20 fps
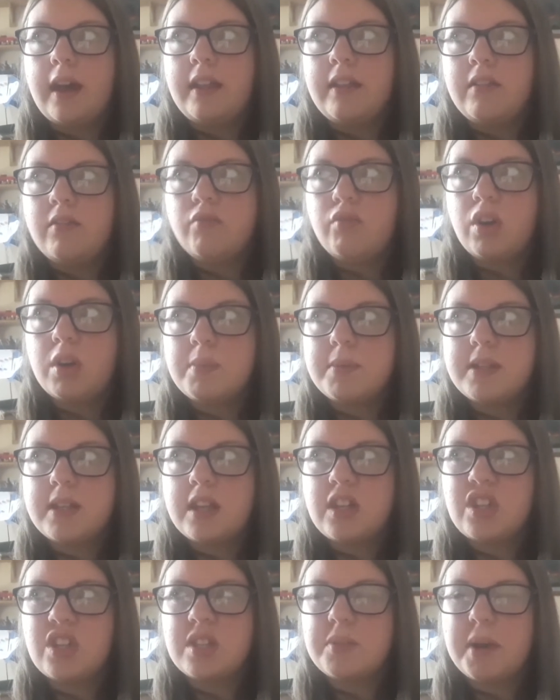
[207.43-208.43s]
and Rugby
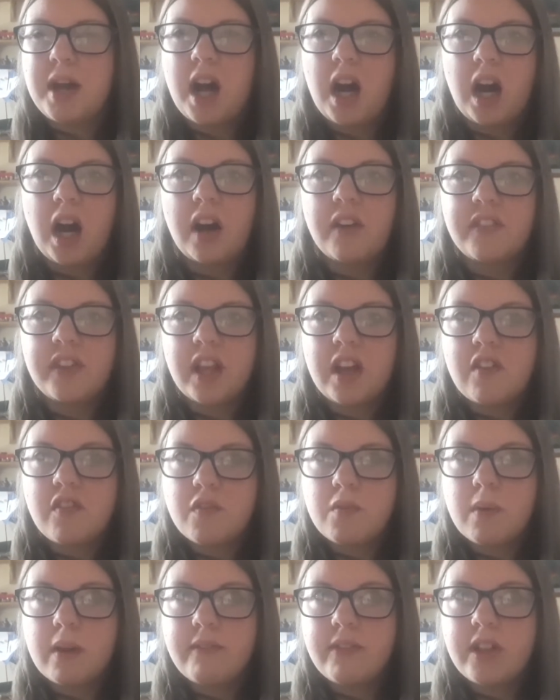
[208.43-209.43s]
station is about half an hour
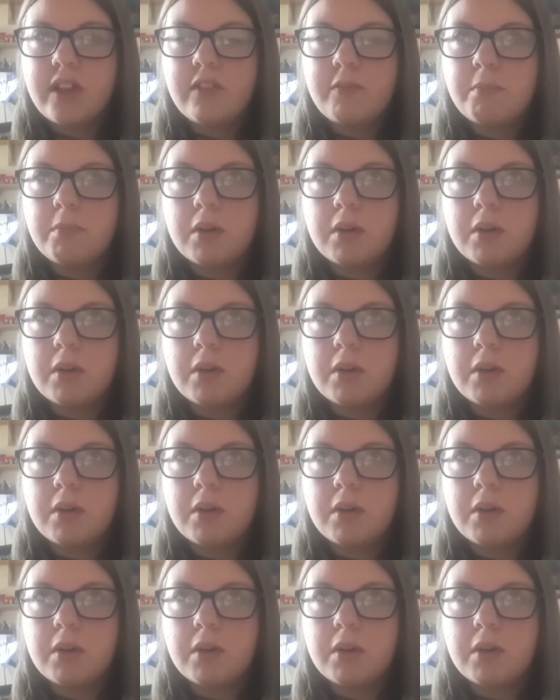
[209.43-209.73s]
from where we live,